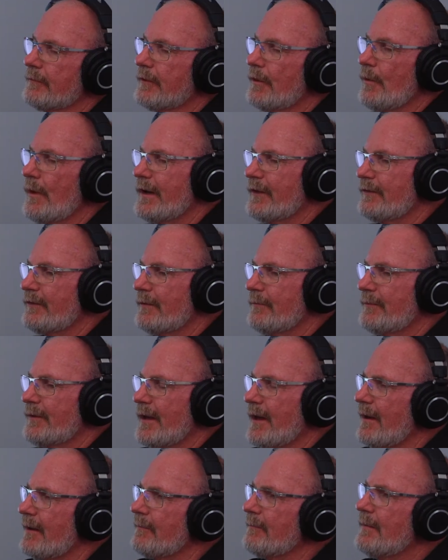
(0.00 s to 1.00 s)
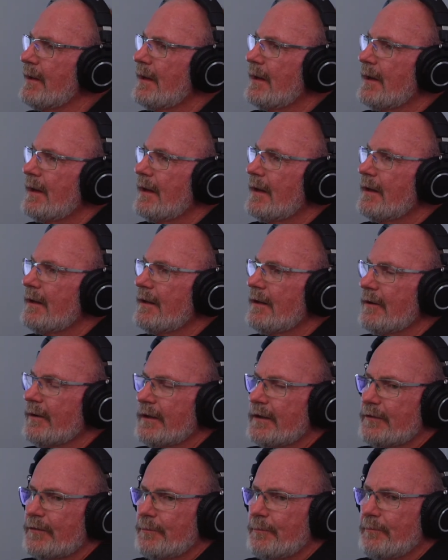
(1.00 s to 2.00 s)
quite some time you know
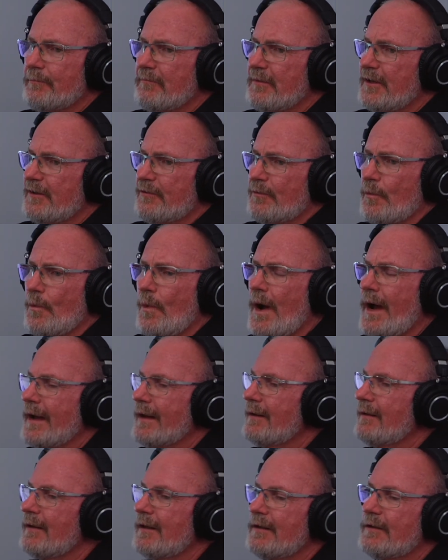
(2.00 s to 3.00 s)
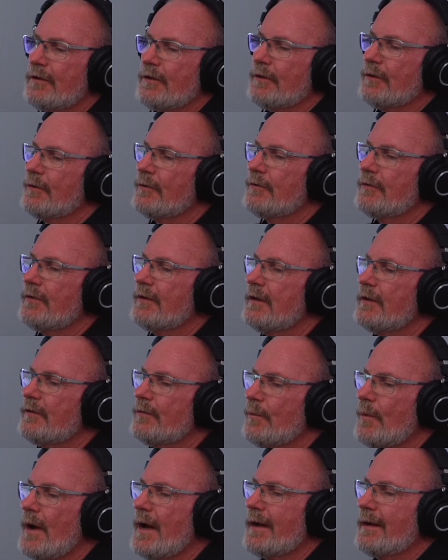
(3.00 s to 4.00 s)
it's it's widely used it's
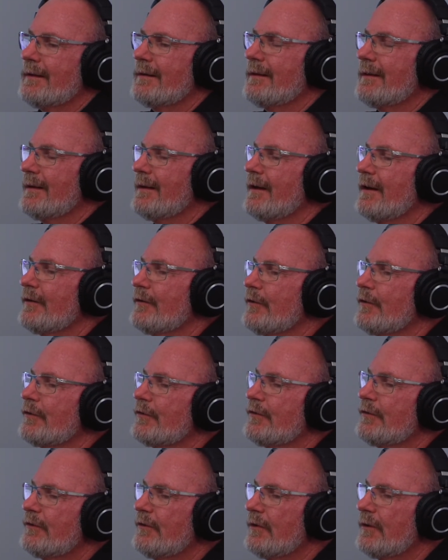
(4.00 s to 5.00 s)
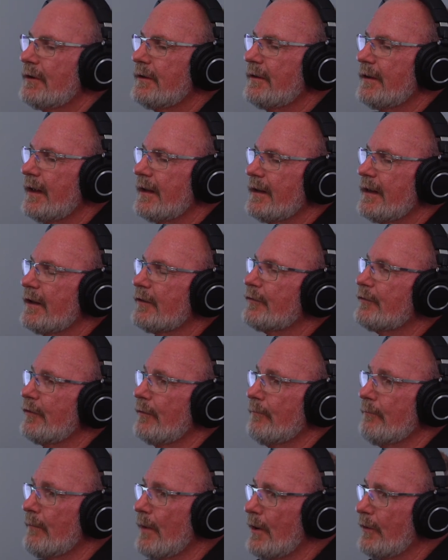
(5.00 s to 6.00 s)
widely understood that yes for
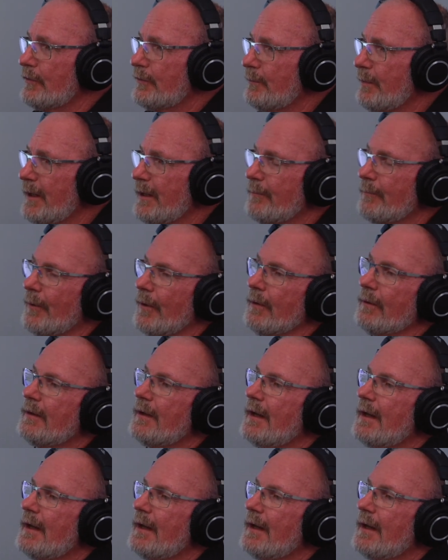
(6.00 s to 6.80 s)
most people